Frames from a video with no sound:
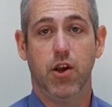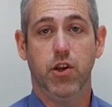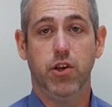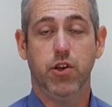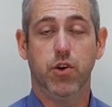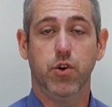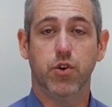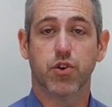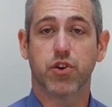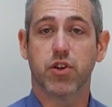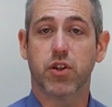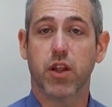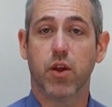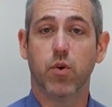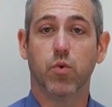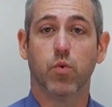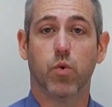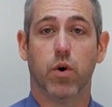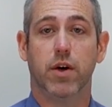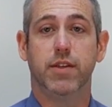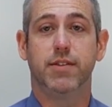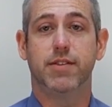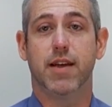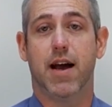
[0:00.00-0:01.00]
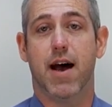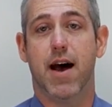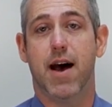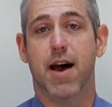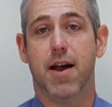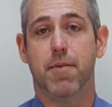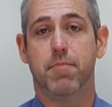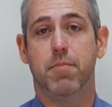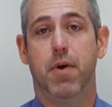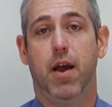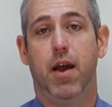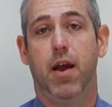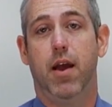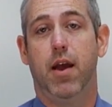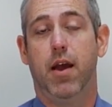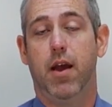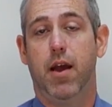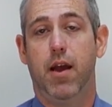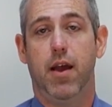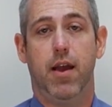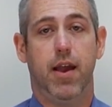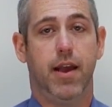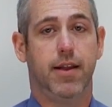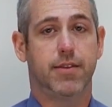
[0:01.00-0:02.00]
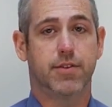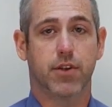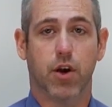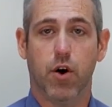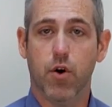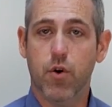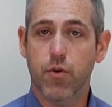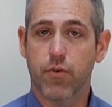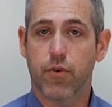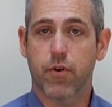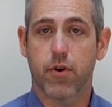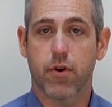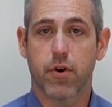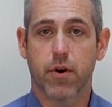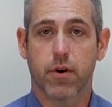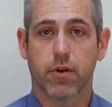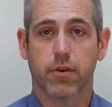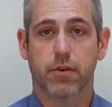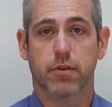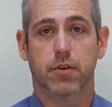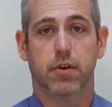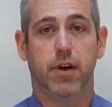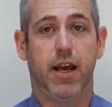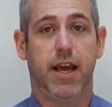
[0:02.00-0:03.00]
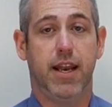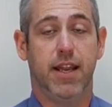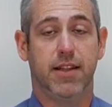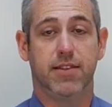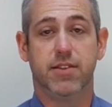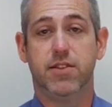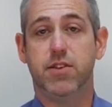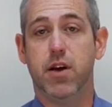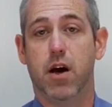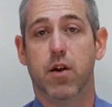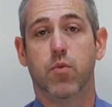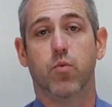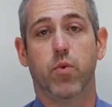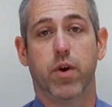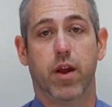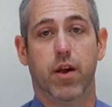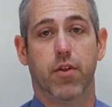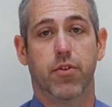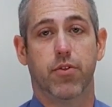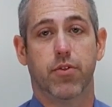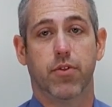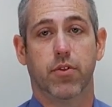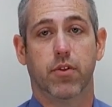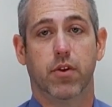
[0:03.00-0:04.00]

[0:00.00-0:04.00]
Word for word: usually one time, it's over and it's done with.